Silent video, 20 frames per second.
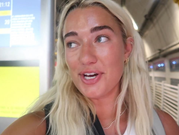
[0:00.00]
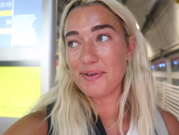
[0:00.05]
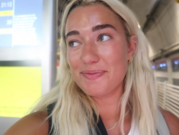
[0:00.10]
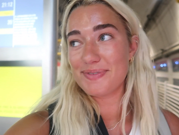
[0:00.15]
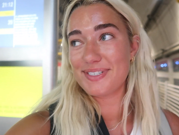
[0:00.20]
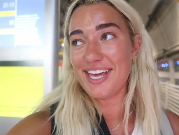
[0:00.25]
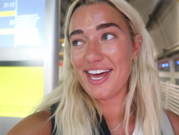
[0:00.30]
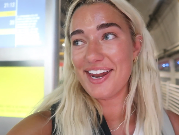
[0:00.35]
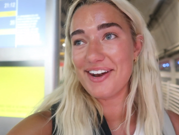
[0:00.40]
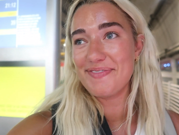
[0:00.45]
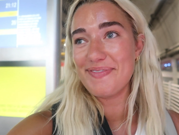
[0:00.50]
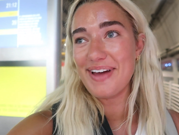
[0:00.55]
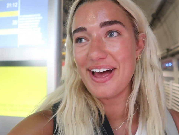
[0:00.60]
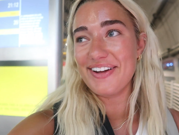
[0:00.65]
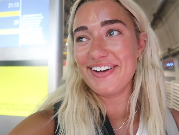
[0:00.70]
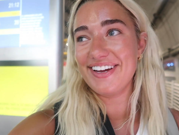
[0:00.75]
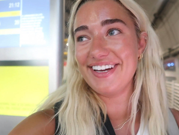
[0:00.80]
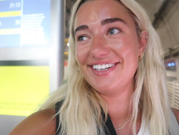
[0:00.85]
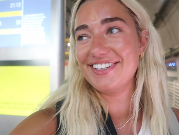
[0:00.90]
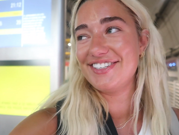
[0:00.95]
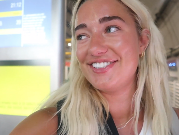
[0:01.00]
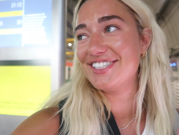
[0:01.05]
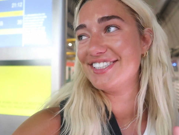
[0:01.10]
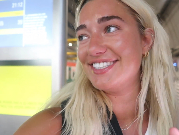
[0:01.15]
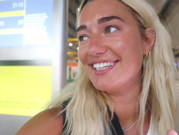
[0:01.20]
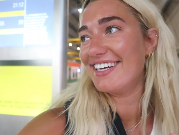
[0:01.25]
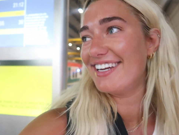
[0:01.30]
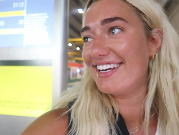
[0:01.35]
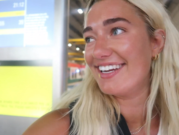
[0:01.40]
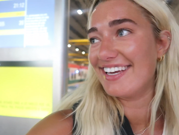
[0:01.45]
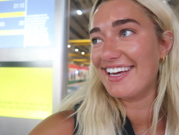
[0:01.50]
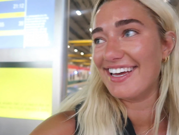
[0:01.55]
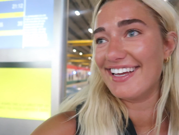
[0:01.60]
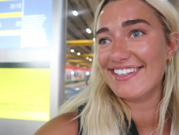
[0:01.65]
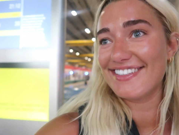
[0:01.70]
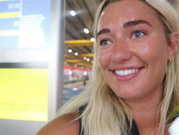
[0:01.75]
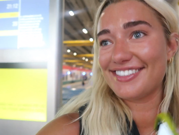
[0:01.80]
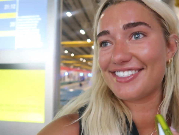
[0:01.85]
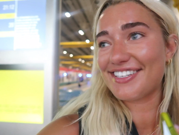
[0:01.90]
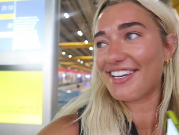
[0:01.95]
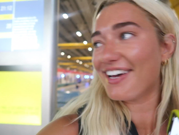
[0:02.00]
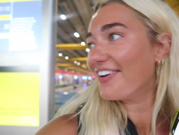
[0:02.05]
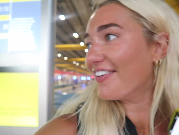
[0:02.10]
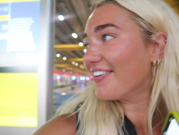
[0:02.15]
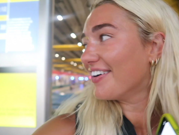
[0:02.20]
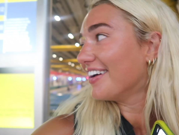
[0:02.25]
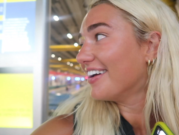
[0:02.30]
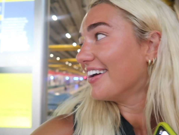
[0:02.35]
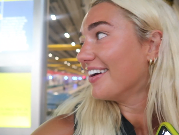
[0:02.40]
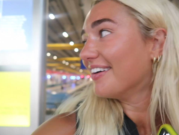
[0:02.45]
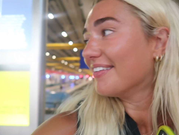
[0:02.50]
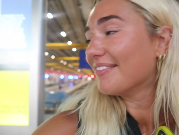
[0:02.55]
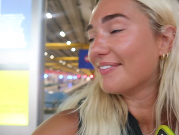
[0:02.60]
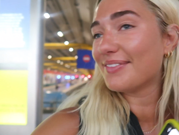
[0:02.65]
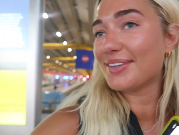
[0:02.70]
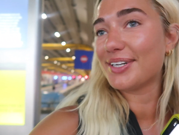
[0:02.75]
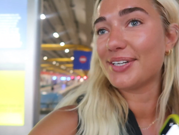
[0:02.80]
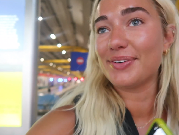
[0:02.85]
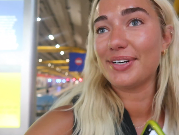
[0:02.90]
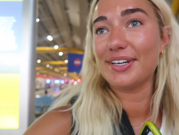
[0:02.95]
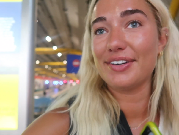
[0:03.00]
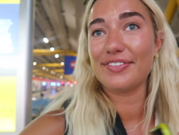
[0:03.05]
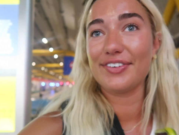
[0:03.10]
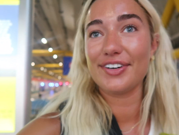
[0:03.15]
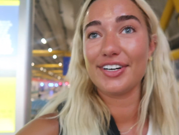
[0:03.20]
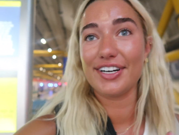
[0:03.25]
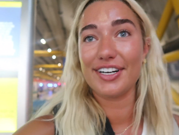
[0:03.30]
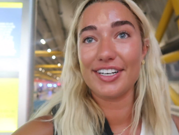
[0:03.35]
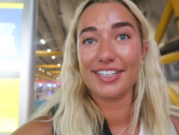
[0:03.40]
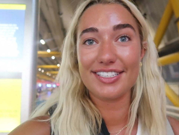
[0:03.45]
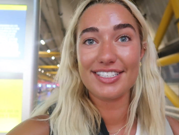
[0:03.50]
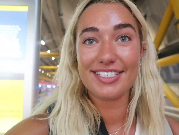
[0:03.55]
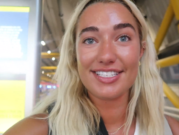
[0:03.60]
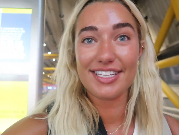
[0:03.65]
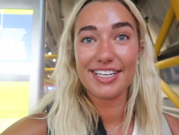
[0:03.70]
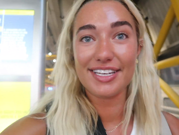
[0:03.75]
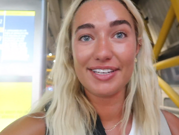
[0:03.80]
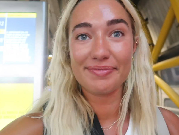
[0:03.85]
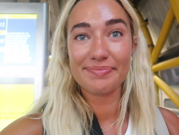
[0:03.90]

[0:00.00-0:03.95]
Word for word: upset about it and she did it again, so I'm gonna wait for her and see.